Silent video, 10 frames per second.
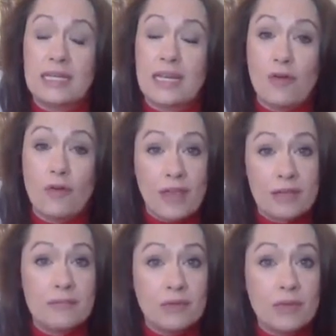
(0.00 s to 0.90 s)
and I know that
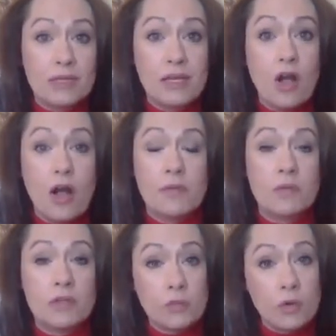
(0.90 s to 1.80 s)
can be really common
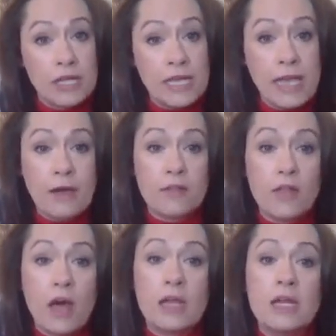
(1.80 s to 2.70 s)
when you're working out a
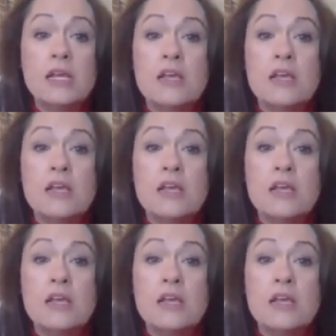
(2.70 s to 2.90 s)
lot,